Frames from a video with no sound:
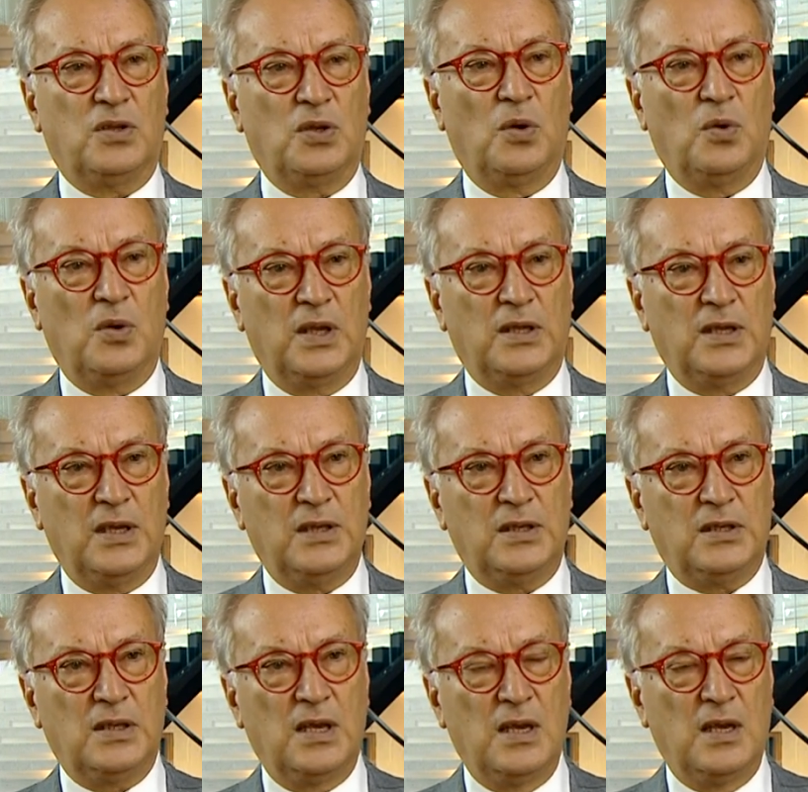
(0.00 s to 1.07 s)
So it
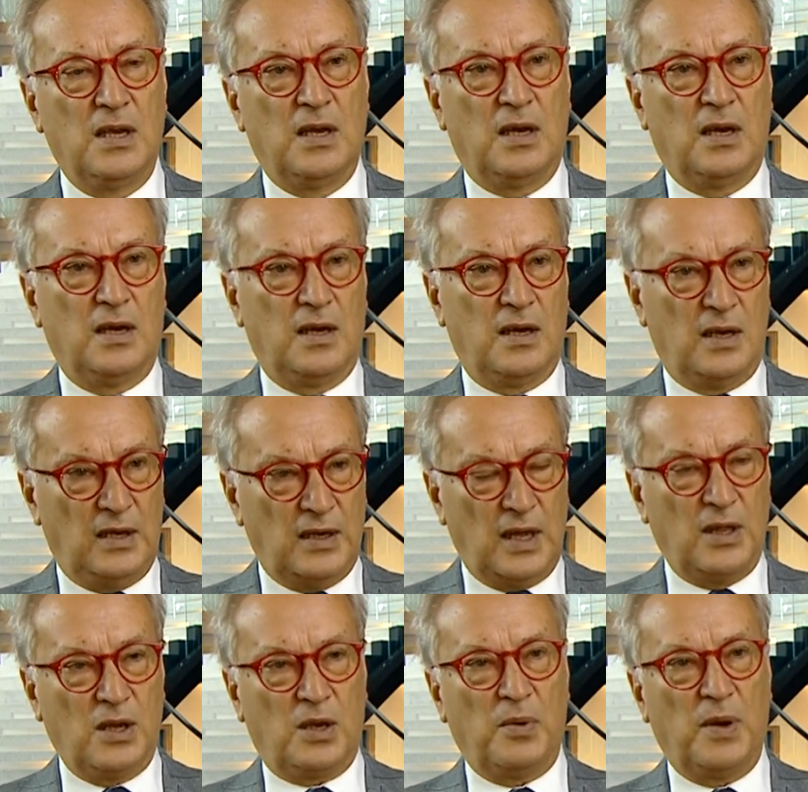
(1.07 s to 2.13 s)
is
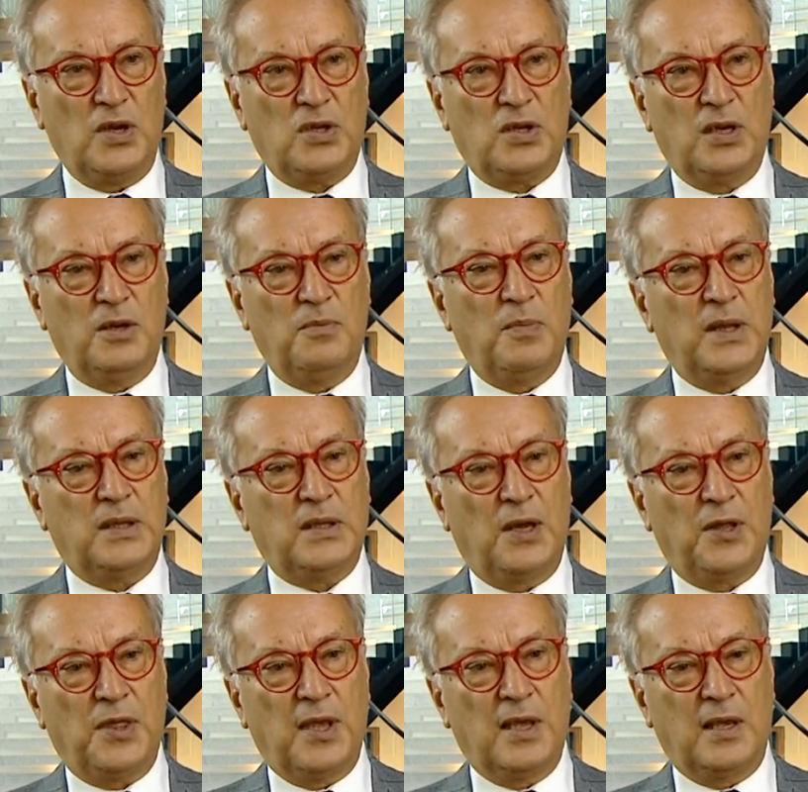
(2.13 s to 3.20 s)
another question, but I
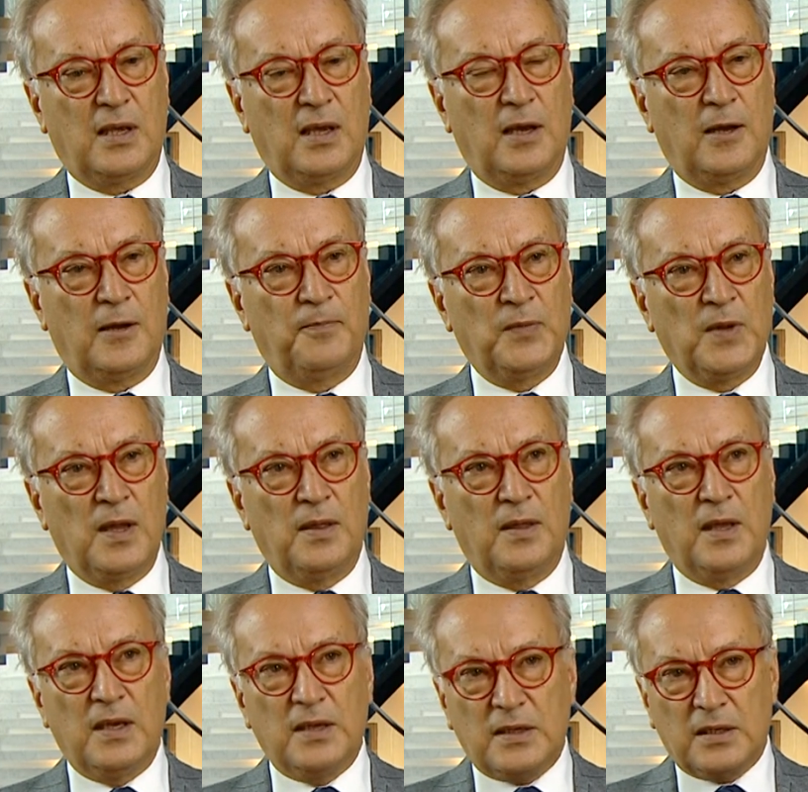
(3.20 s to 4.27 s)
think
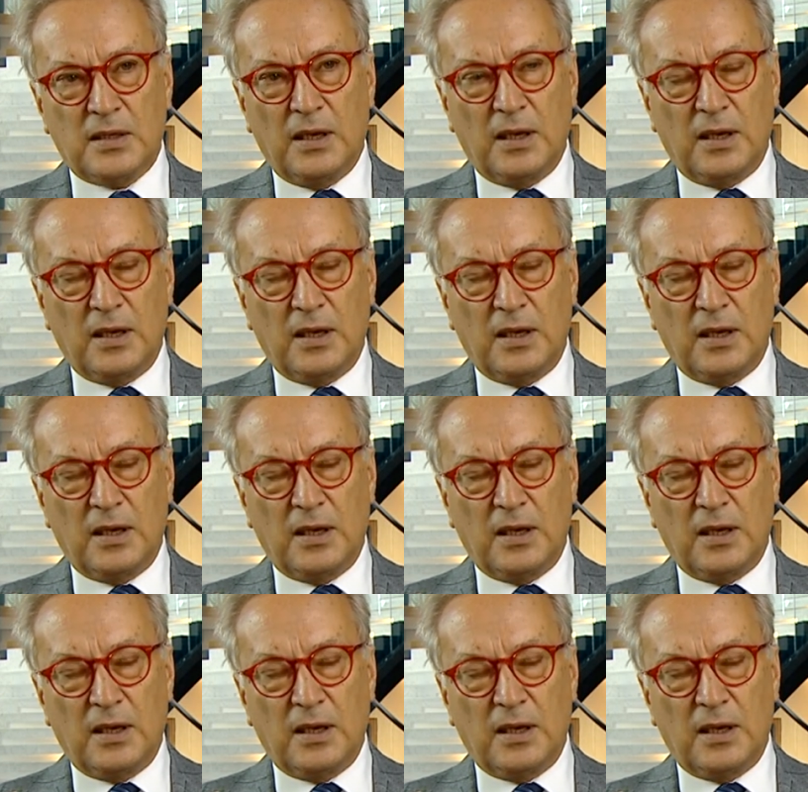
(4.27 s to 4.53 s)
this